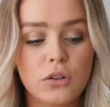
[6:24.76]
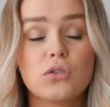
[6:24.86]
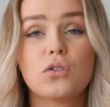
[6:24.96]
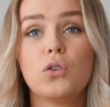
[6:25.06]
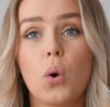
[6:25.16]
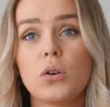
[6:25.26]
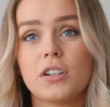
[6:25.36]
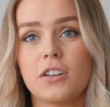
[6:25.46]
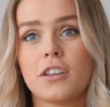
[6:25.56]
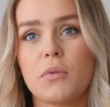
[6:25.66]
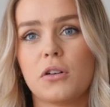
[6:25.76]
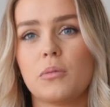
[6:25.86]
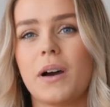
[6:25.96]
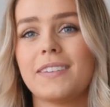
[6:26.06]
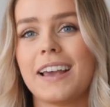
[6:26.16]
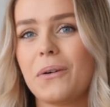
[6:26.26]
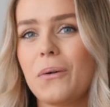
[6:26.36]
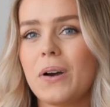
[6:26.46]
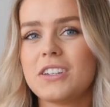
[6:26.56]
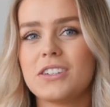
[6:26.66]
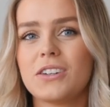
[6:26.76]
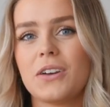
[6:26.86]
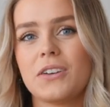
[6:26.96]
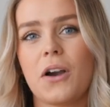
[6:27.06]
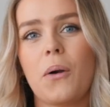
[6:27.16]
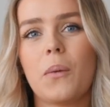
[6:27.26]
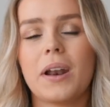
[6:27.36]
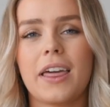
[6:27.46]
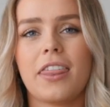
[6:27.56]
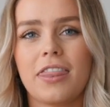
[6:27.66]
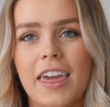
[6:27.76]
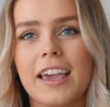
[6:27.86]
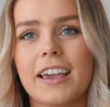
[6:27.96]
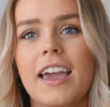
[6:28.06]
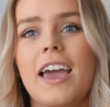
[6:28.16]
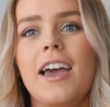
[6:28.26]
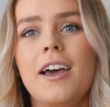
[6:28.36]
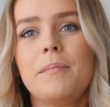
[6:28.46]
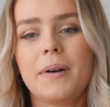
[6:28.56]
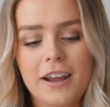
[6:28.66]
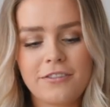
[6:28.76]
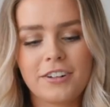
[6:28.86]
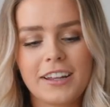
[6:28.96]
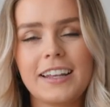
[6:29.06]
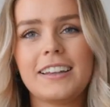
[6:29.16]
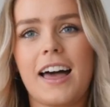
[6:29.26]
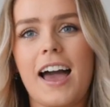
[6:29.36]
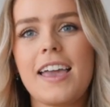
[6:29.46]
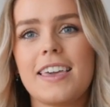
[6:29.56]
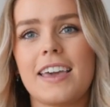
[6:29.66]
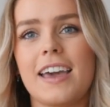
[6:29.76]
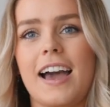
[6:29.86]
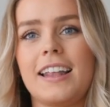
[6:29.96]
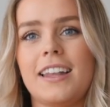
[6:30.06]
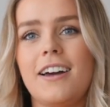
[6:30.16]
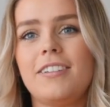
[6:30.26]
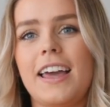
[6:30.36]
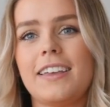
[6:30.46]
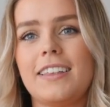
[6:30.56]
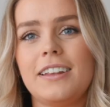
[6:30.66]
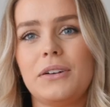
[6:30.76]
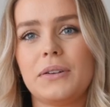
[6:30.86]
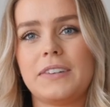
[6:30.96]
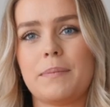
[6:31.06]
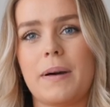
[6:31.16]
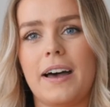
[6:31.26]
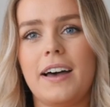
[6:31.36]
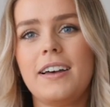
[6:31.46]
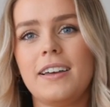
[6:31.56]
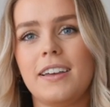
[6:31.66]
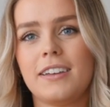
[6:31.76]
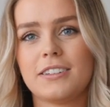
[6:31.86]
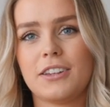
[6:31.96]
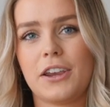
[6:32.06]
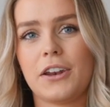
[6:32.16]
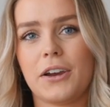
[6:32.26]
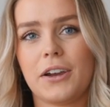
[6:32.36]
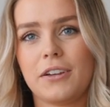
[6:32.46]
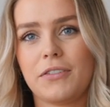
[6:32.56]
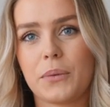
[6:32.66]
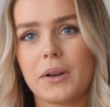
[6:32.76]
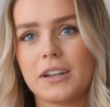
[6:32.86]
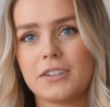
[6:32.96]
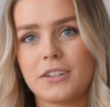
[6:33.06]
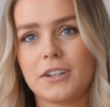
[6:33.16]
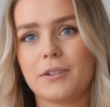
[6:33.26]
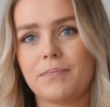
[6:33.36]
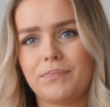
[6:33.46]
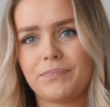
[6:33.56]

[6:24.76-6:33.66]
it looks gorgeous on the model, but I was like, oh, I just don't know what I think. But I really like it. I love like the little zipper. So, you know, if you're wanting to